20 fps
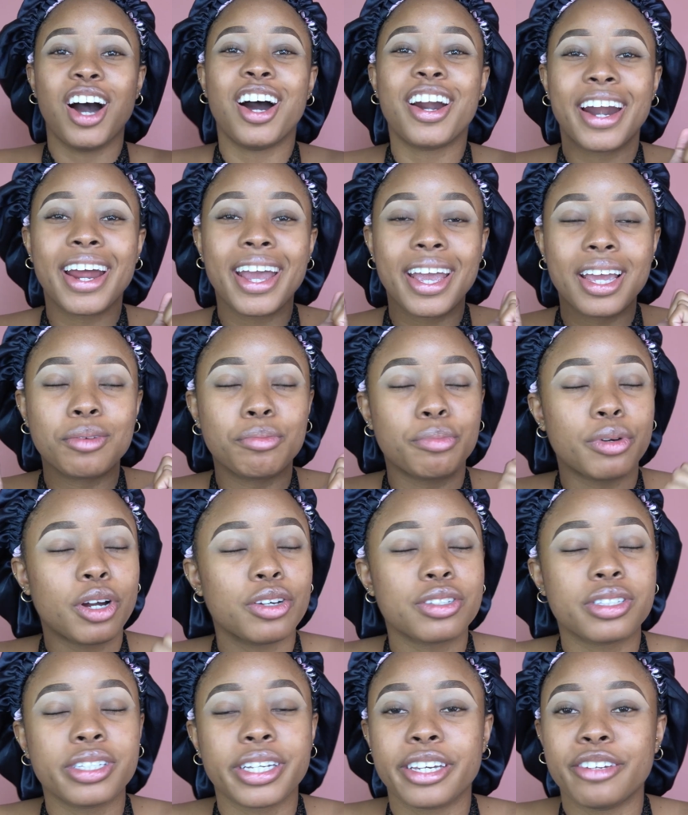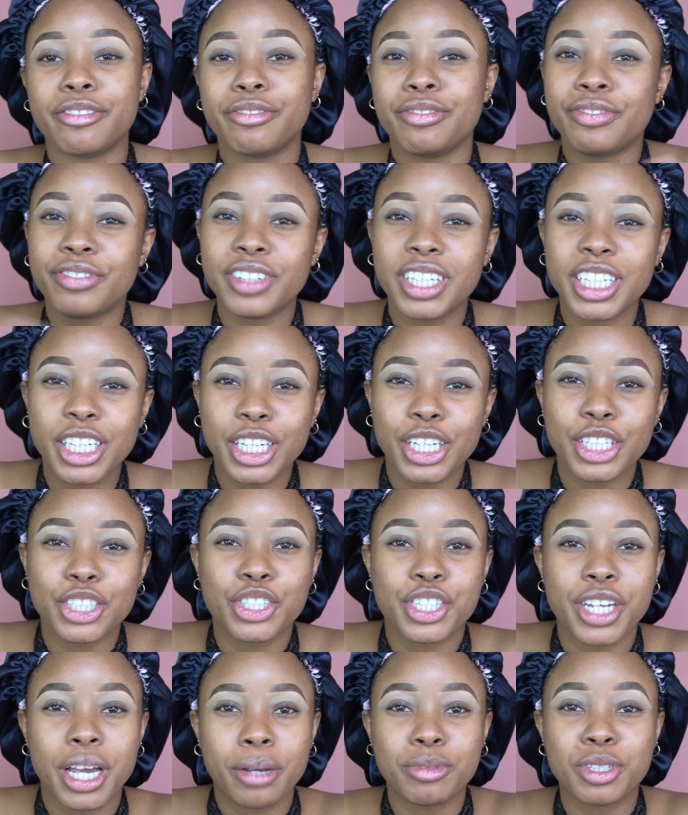All right, brows looking
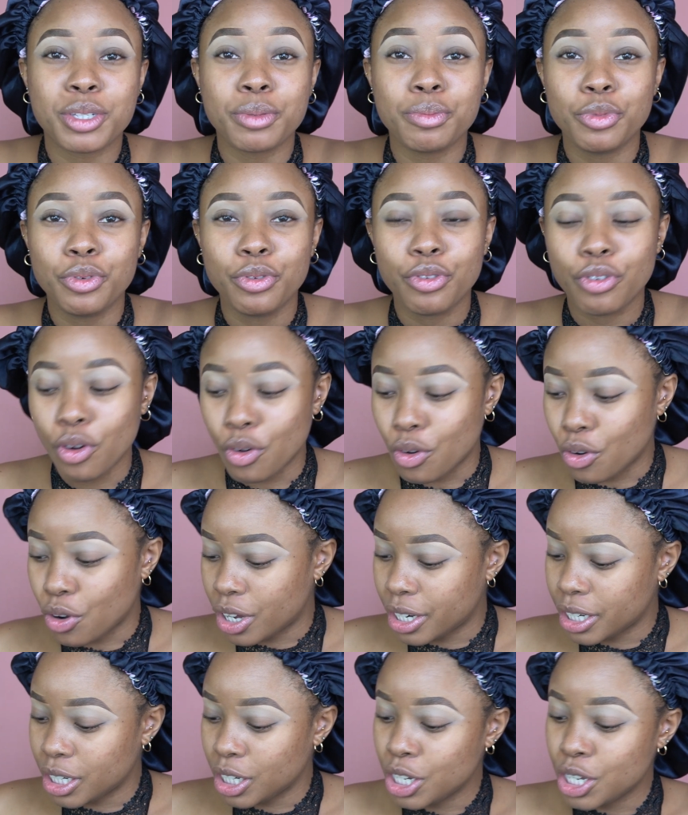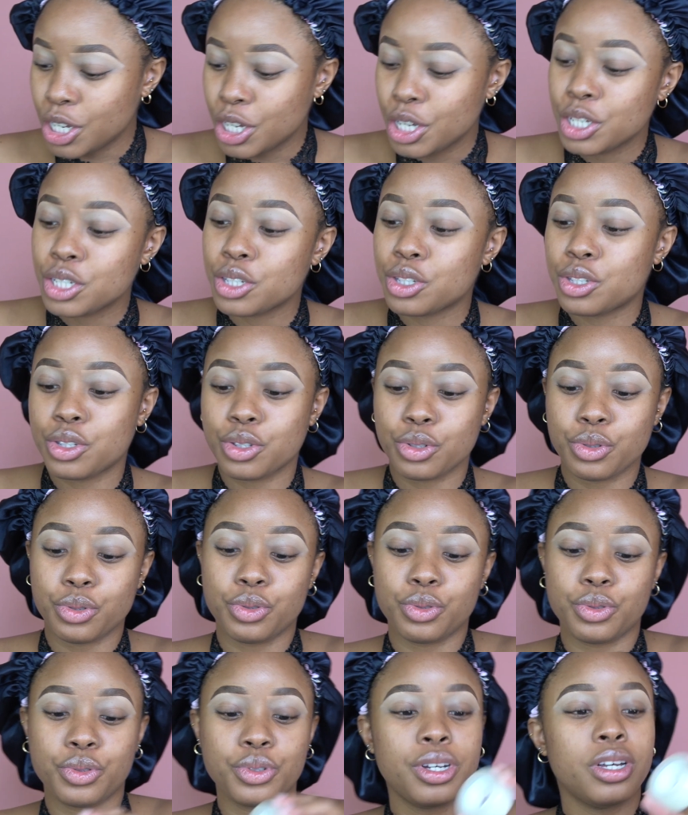fleekish, time to move on.
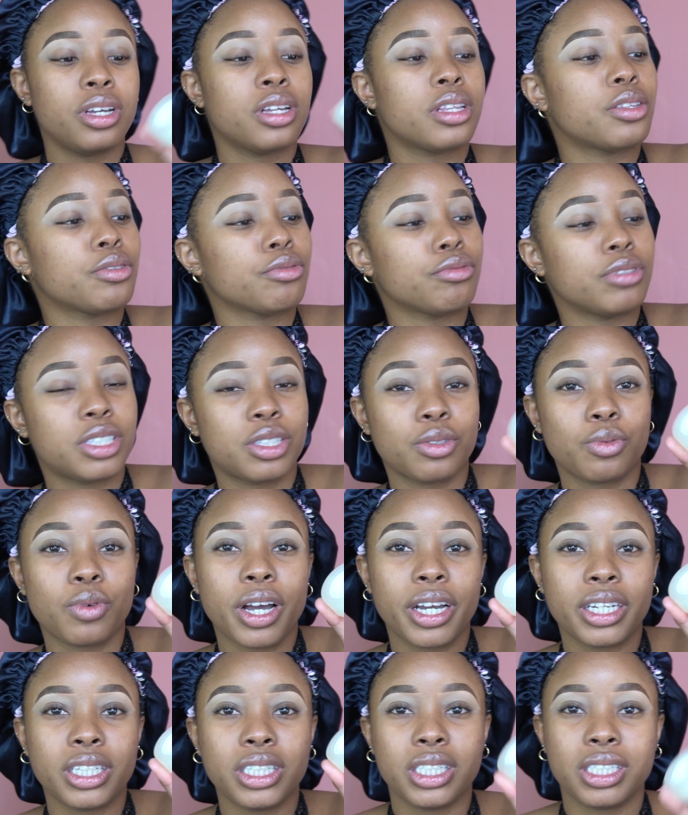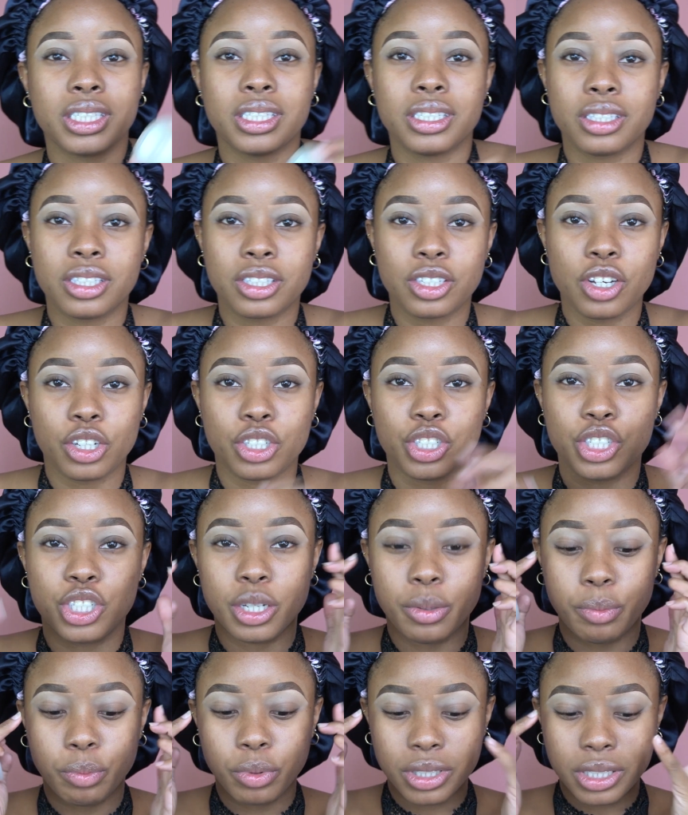So the reason why I needed this Scotch
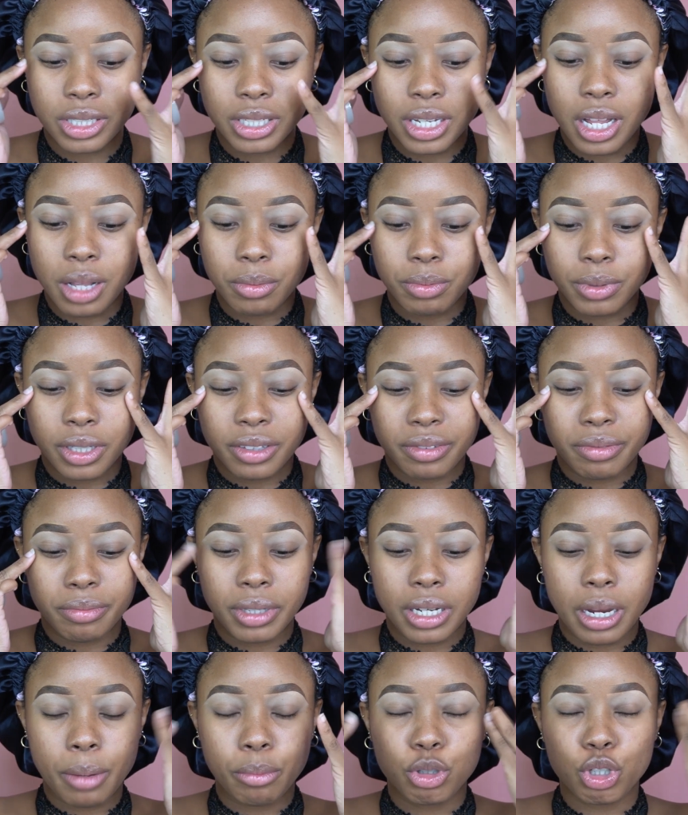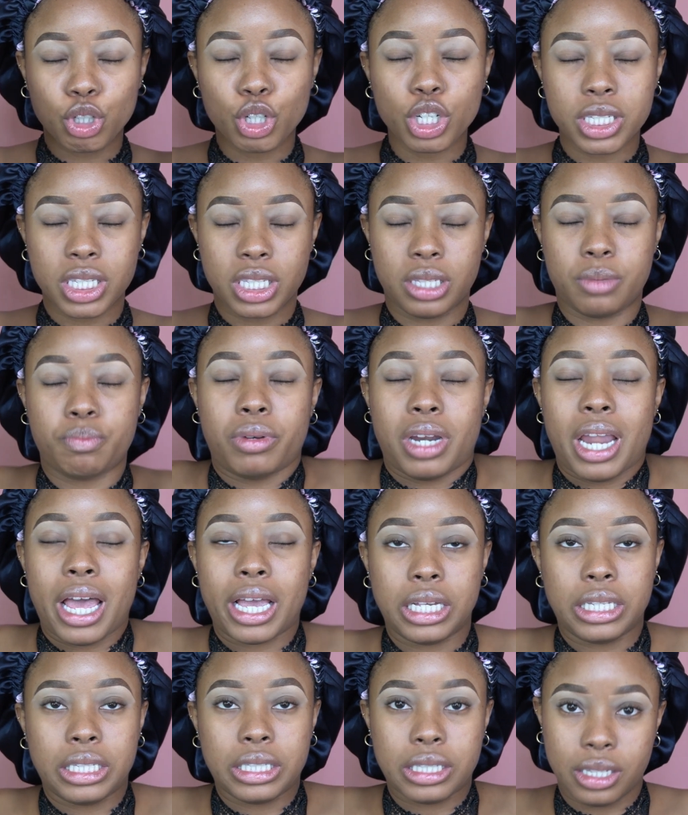tape was to help give me them crisp
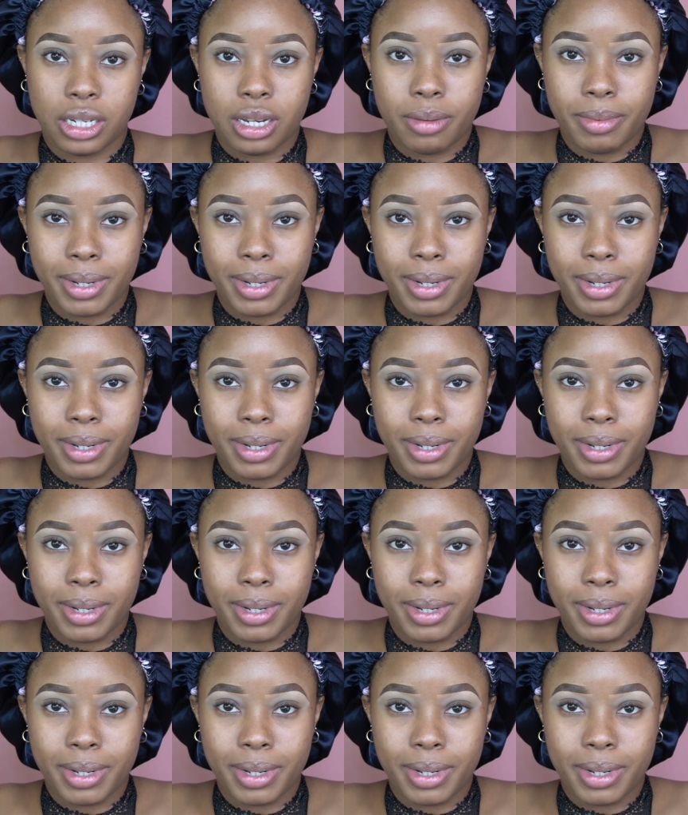lines.